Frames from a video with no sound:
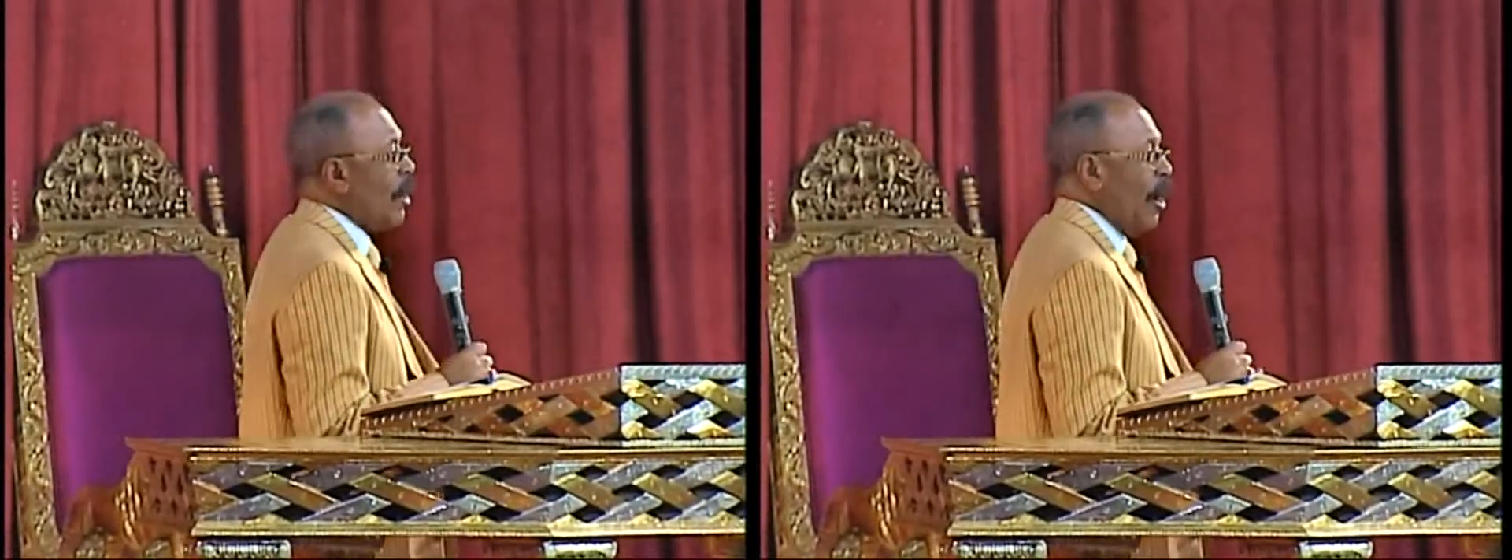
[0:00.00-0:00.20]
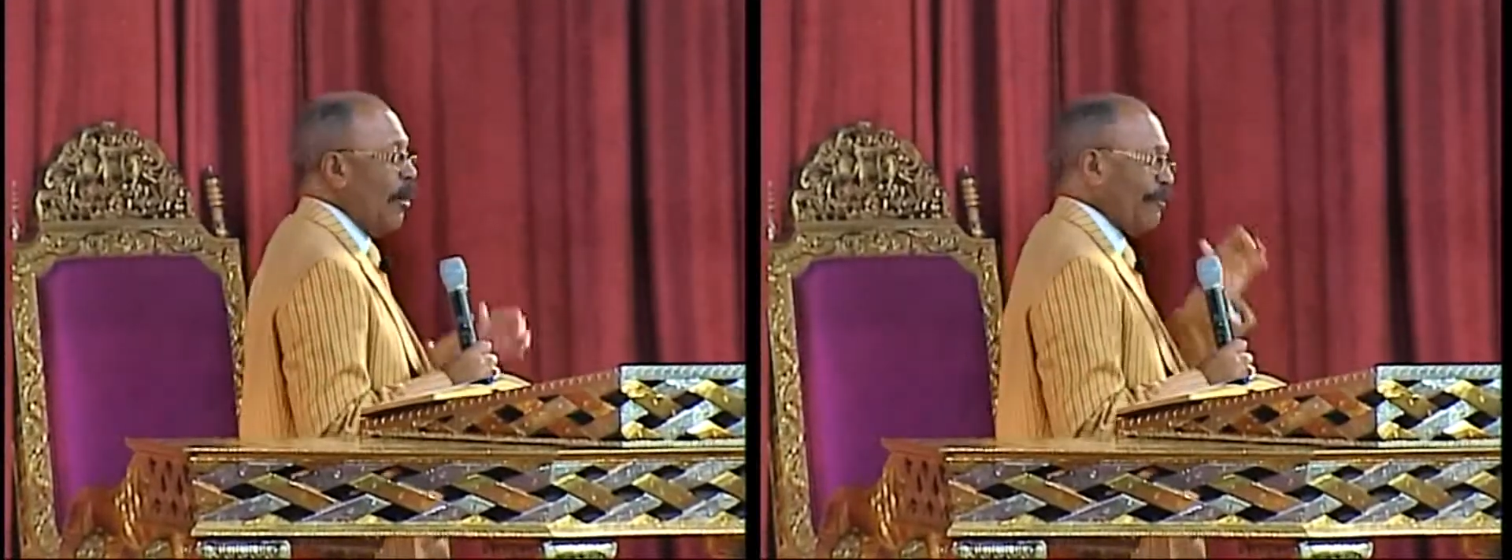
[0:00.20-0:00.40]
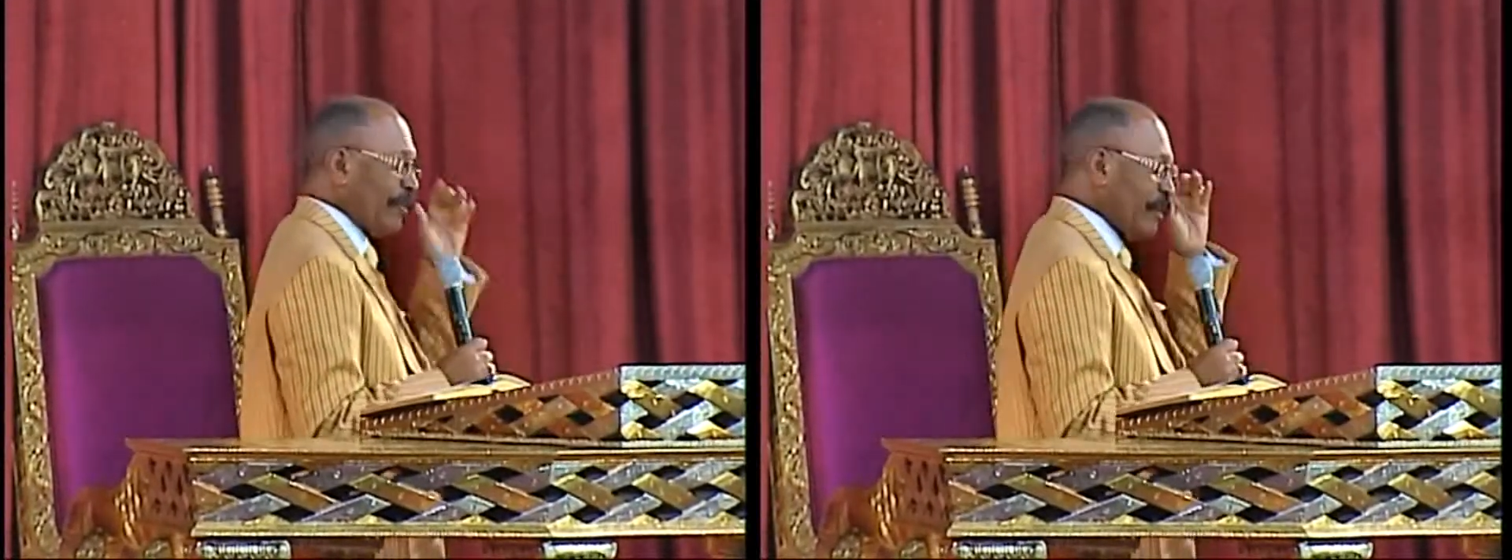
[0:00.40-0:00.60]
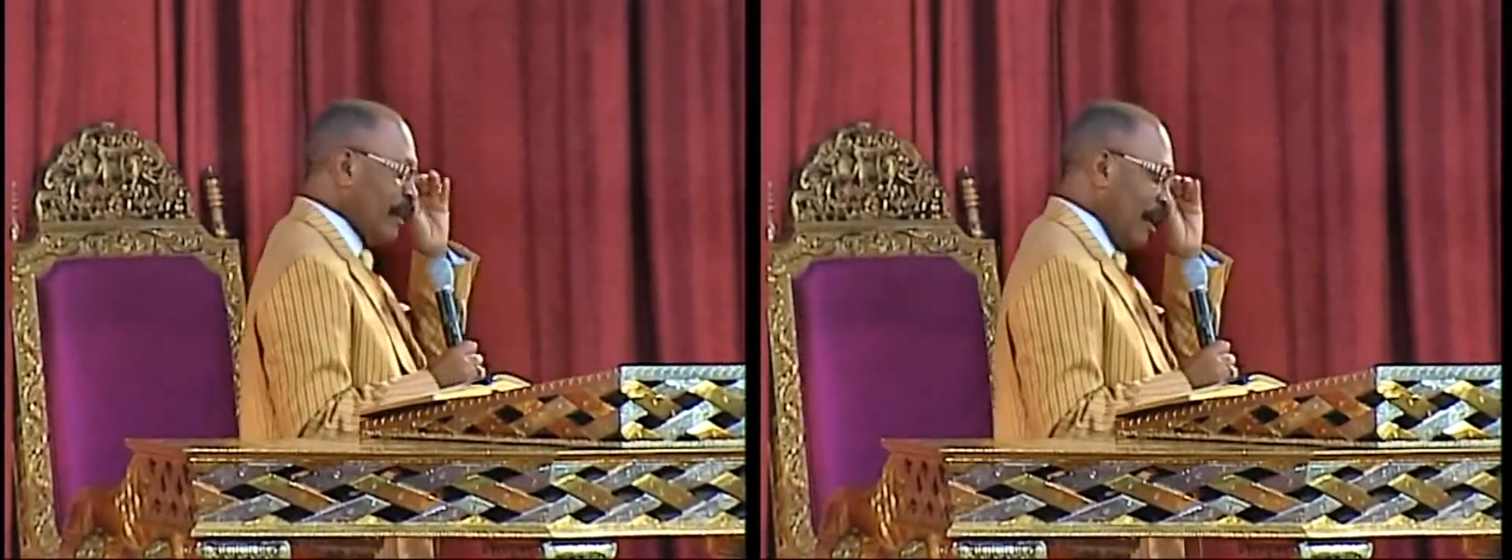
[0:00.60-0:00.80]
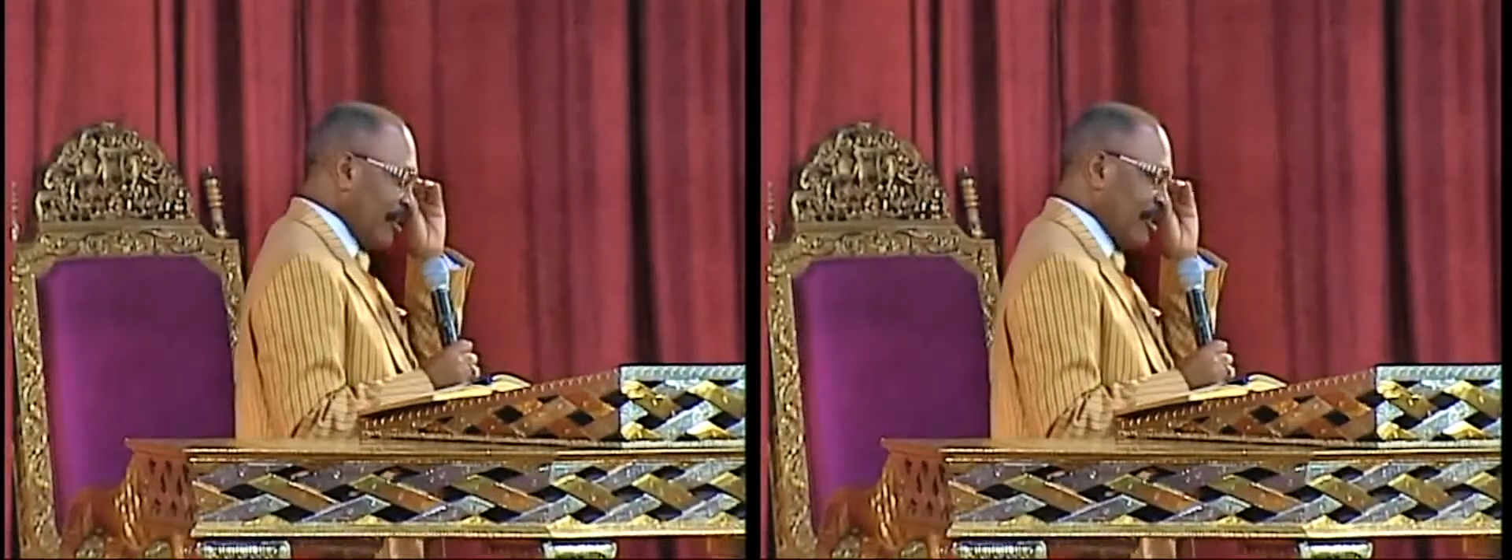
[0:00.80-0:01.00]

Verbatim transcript: offered a